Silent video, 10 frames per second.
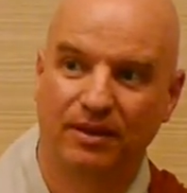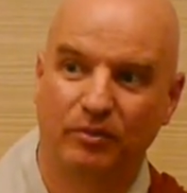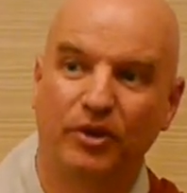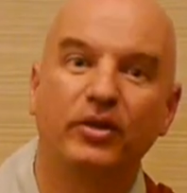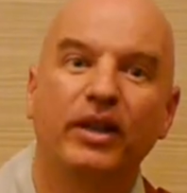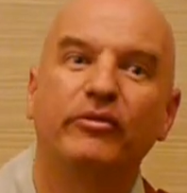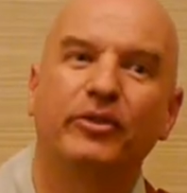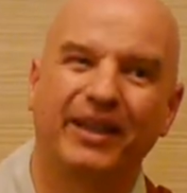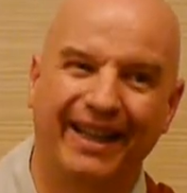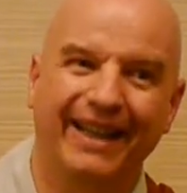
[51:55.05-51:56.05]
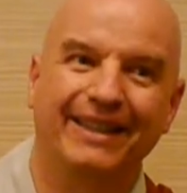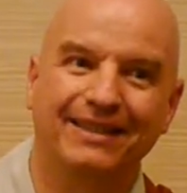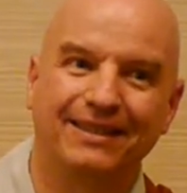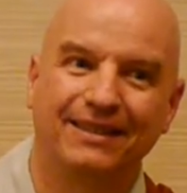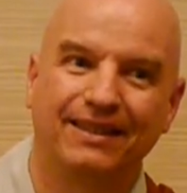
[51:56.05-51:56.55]
But you can forget
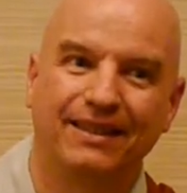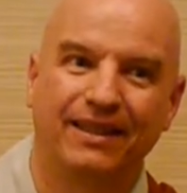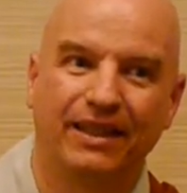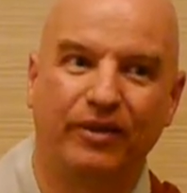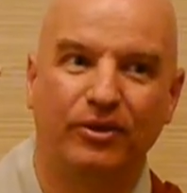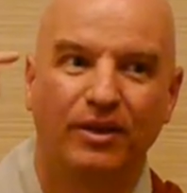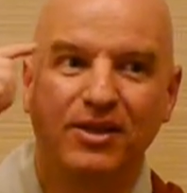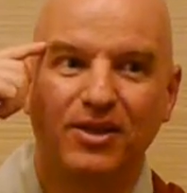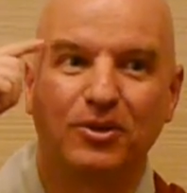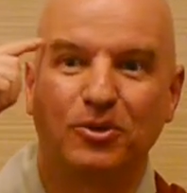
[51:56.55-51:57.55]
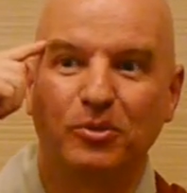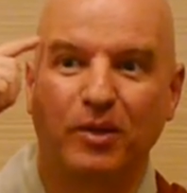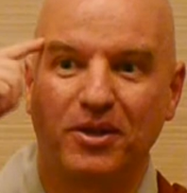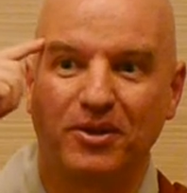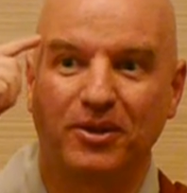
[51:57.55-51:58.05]
it if you listen too
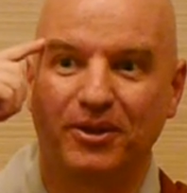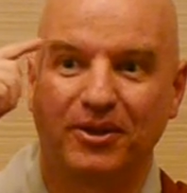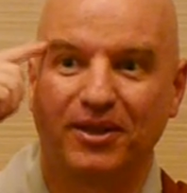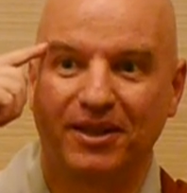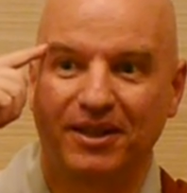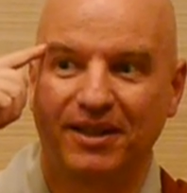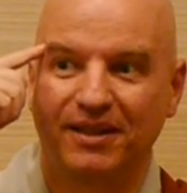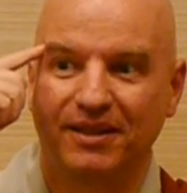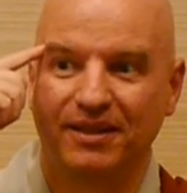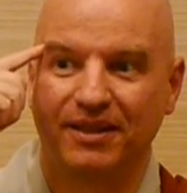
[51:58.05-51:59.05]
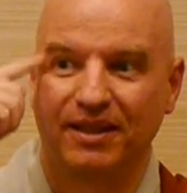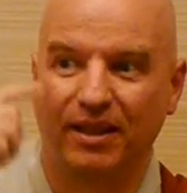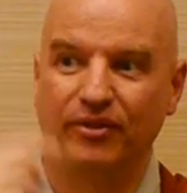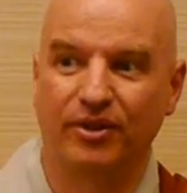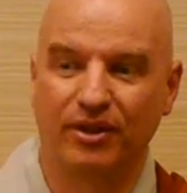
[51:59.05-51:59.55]
much to your thinking,
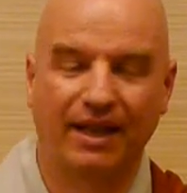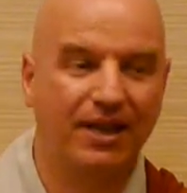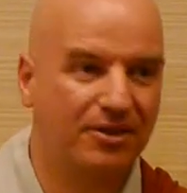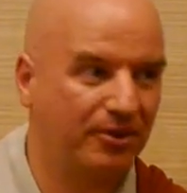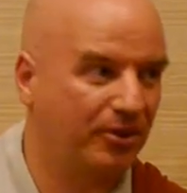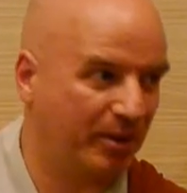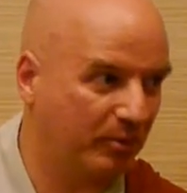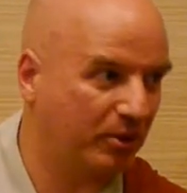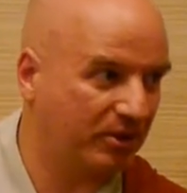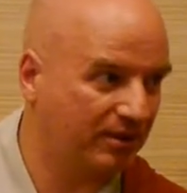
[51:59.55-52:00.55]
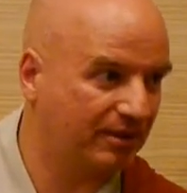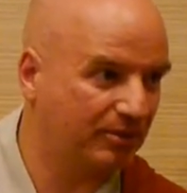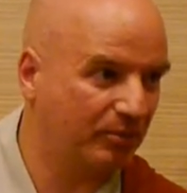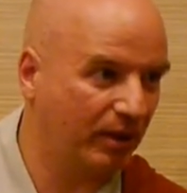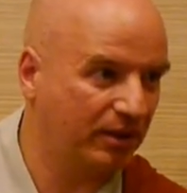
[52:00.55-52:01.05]
if you're attached to your emotions
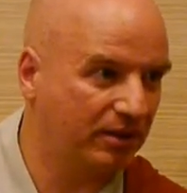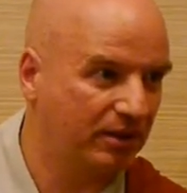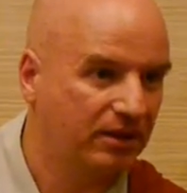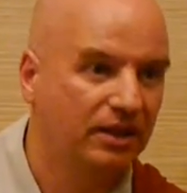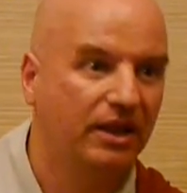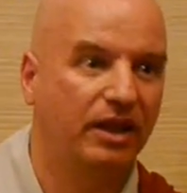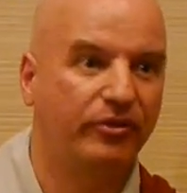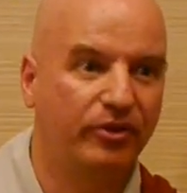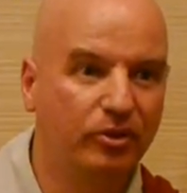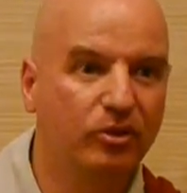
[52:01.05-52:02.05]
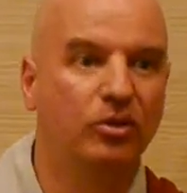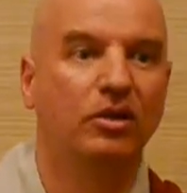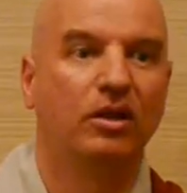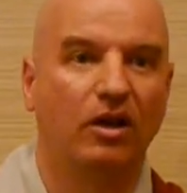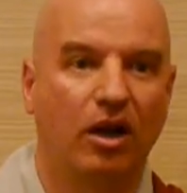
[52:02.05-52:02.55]
too much, if
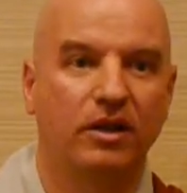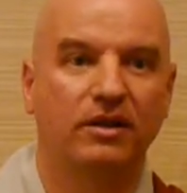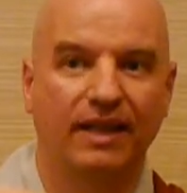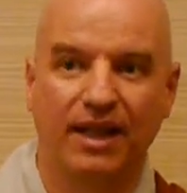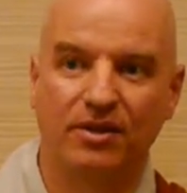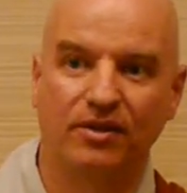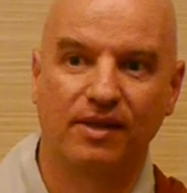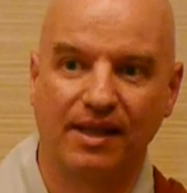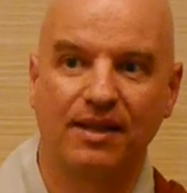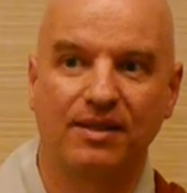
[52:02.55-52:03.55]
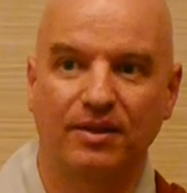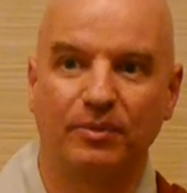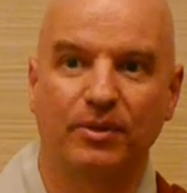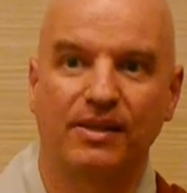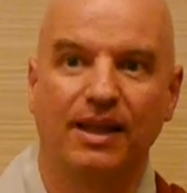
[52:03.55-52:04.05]
you are attached sensory
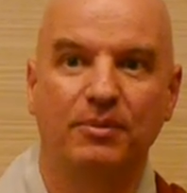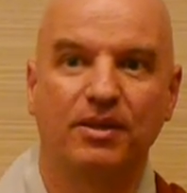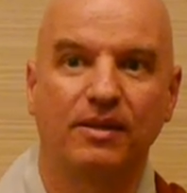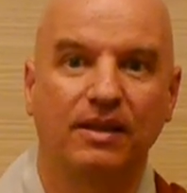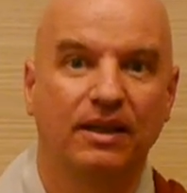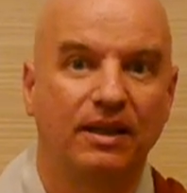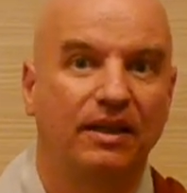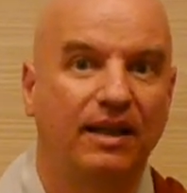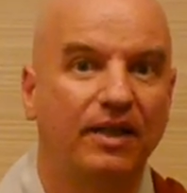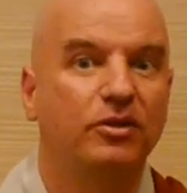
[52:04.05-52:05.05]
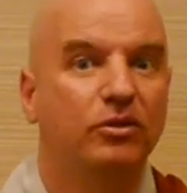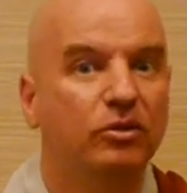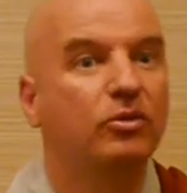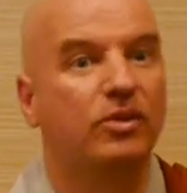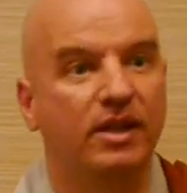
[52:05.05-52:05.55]
perceptions, then you
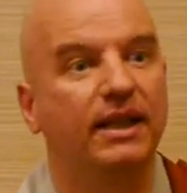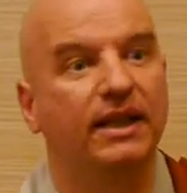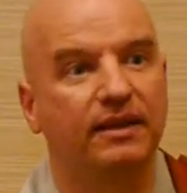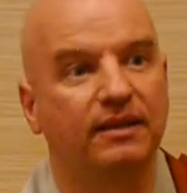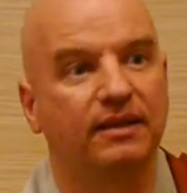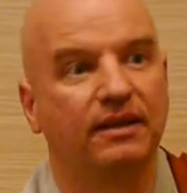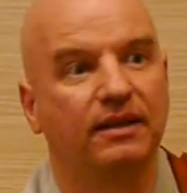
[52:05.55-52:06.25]
lose it.